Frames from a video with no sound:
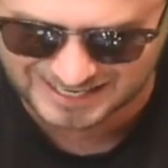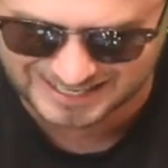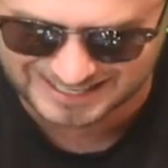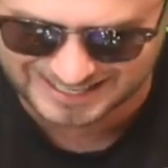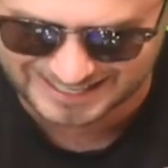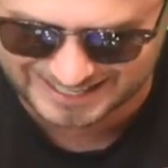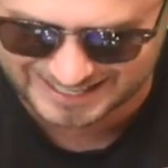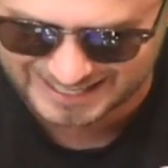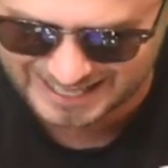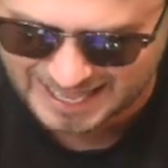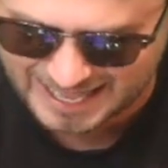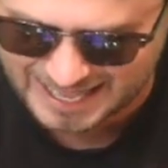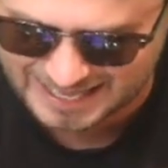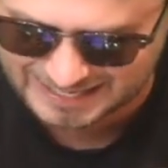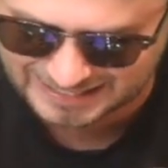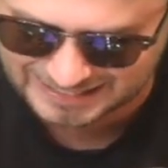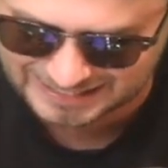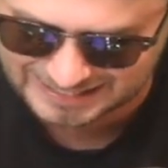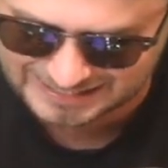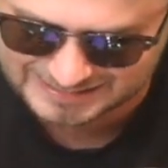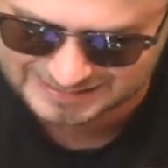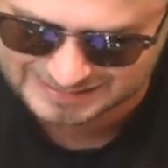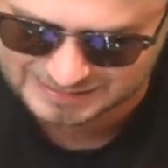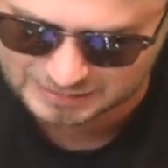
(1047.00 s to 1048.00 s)
again.
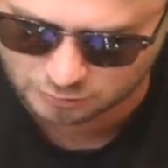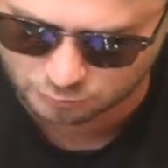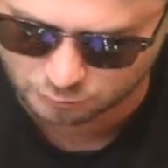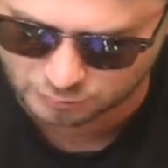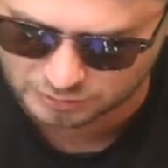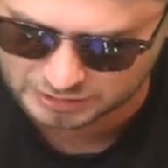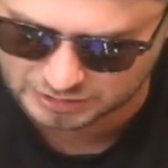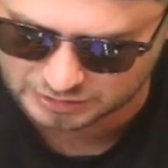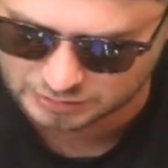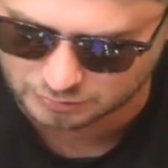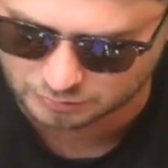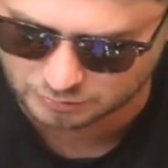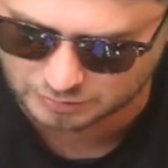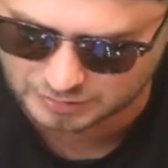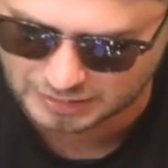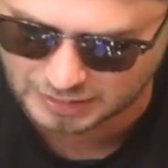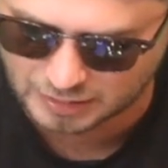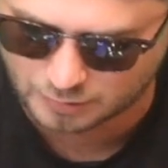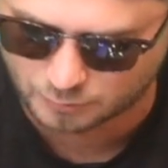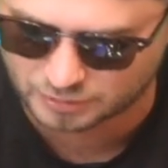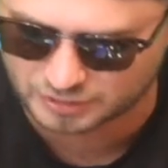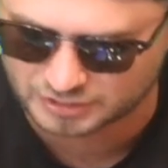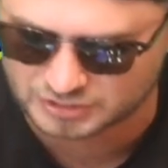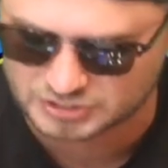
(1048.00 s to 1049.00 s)
Let's see what we can do.
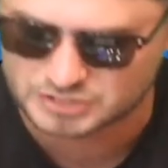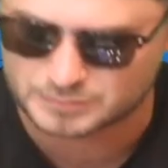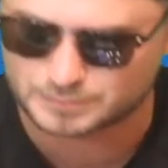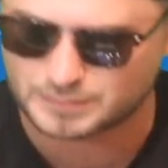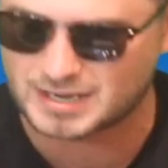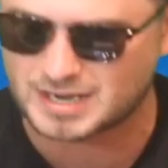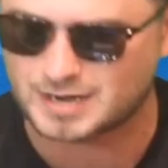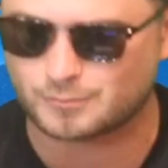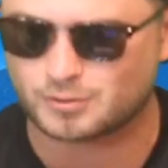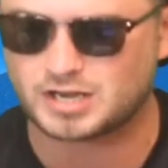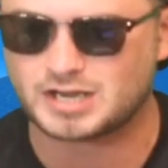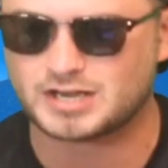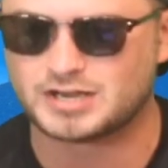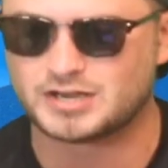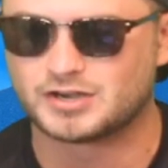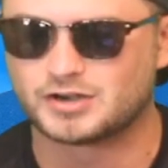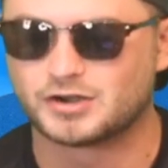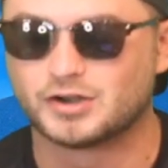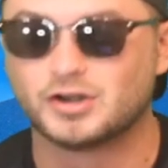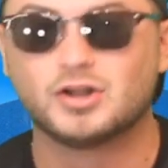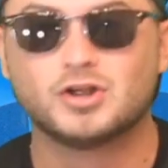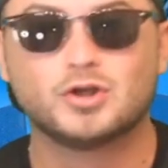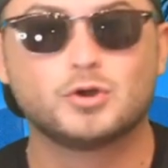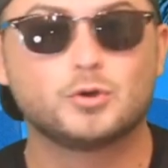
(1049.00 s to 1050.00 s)
Okay, we're going to spam right
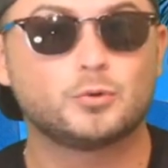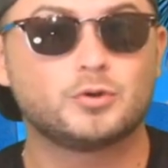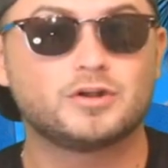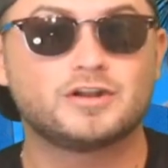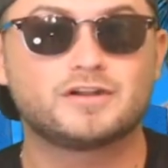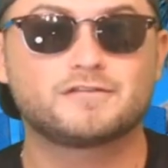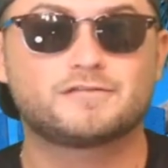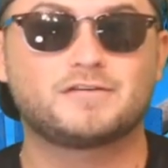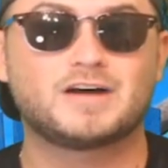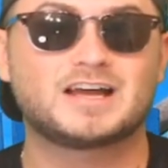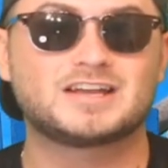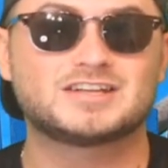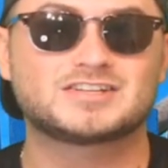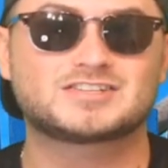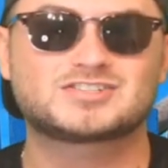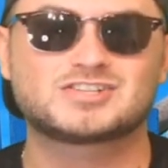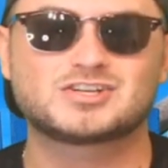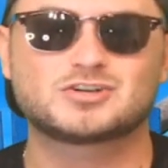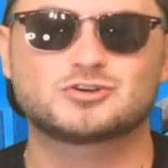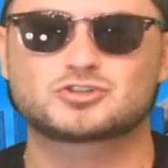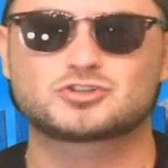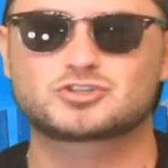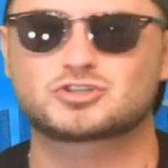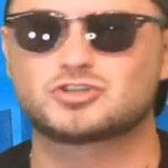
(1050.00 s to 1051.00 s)
here. We didn't find a
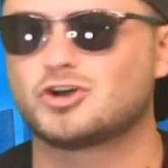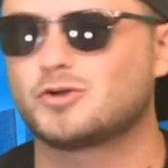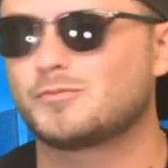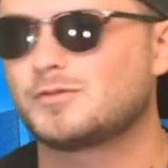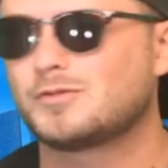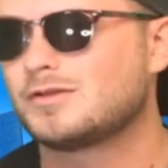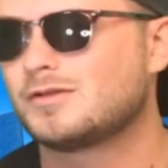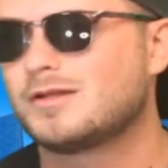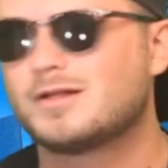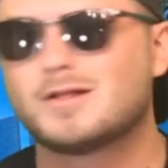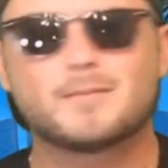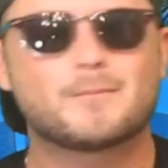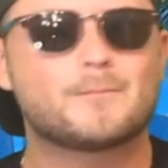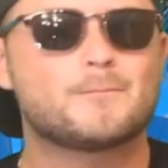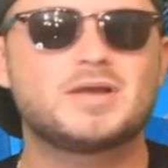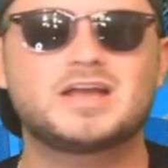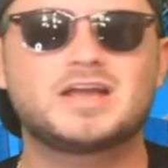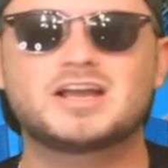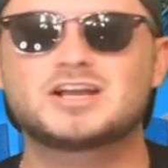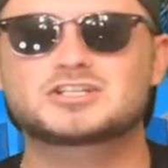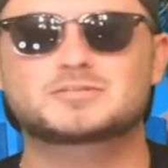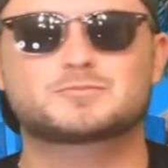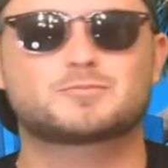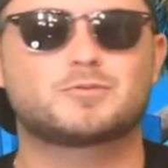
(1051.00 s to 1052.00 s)
single Shinobi.
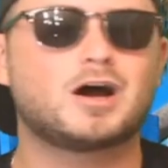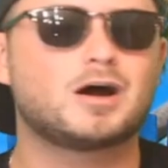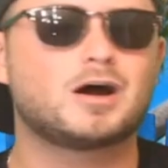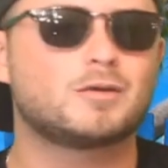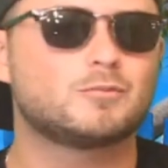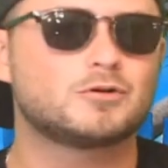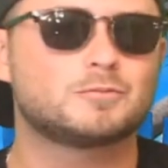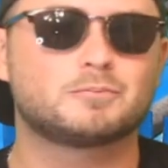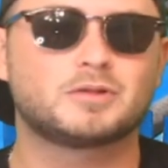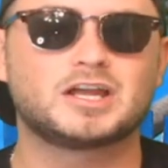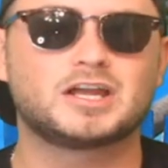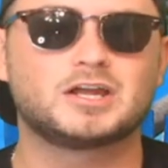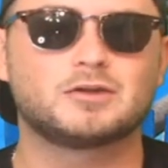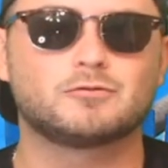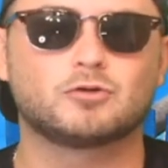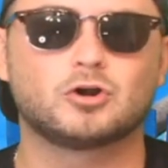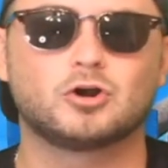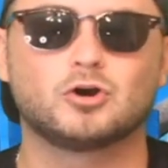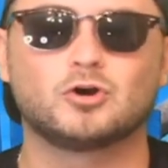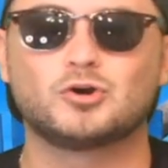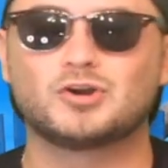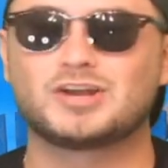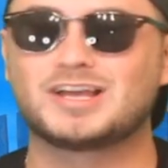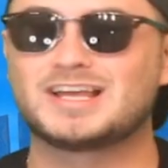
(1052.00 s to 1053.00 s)
Biggest problem with playing
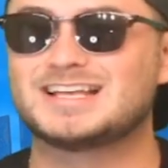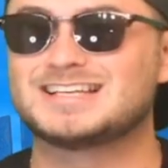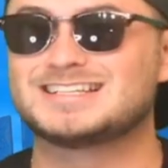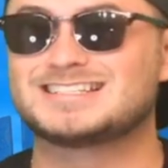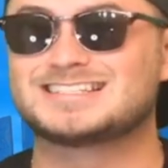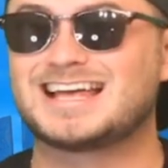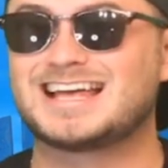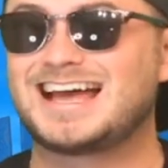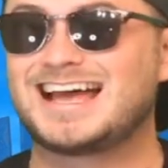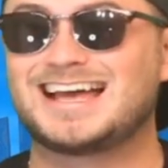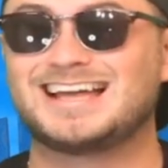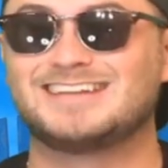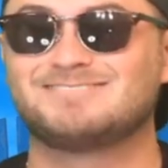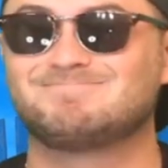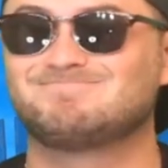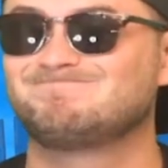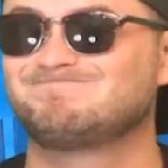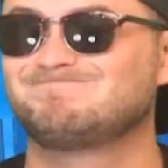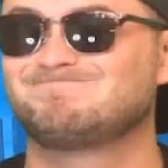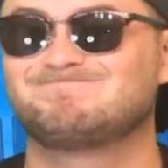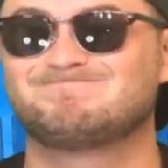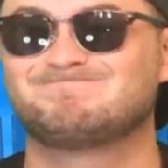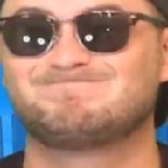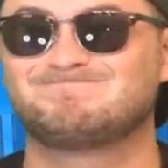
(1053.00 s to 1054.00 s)
Rogue is that
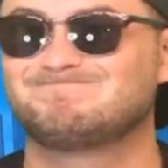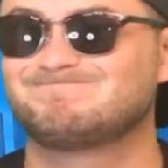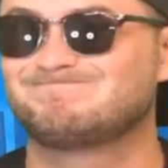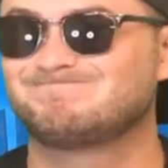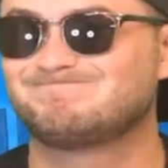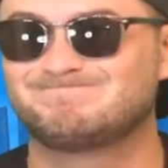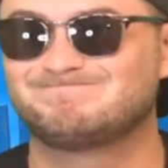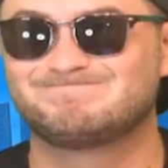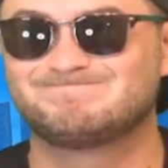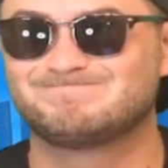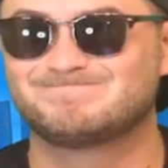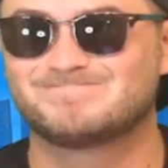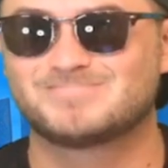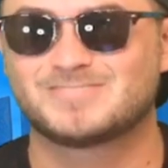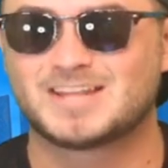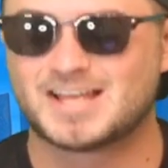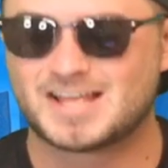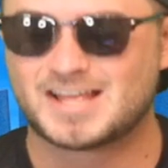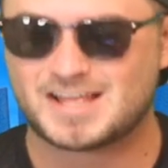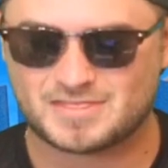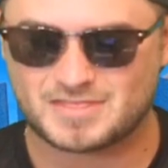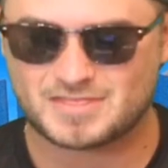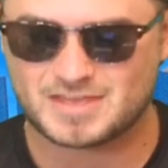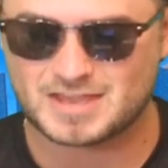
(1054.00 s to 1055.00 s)

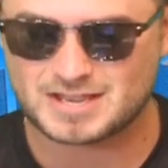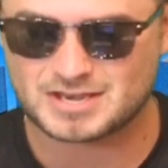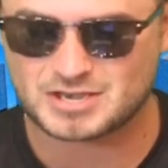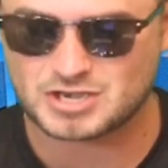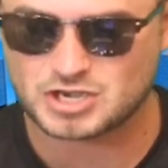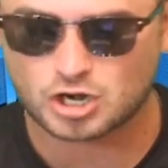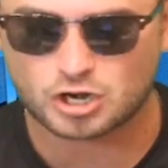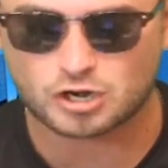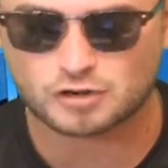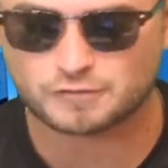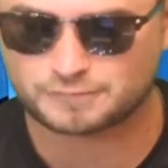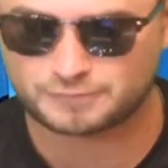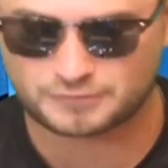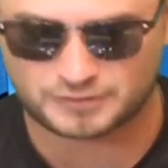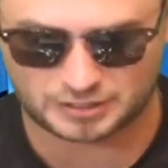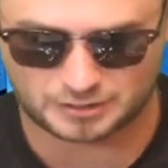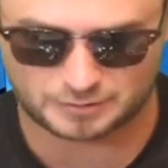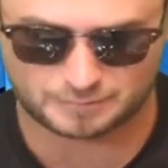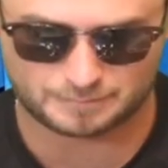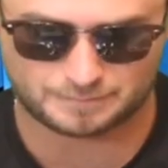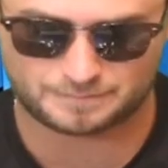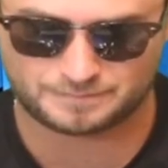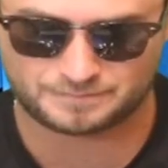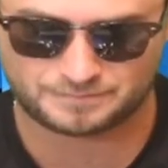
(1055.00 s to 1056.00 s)
they nerfed
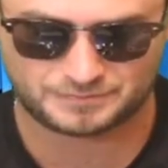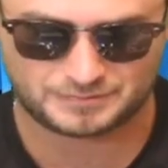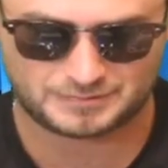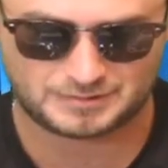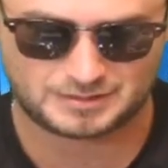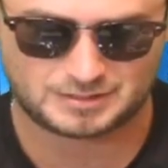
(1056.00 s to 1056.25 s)
him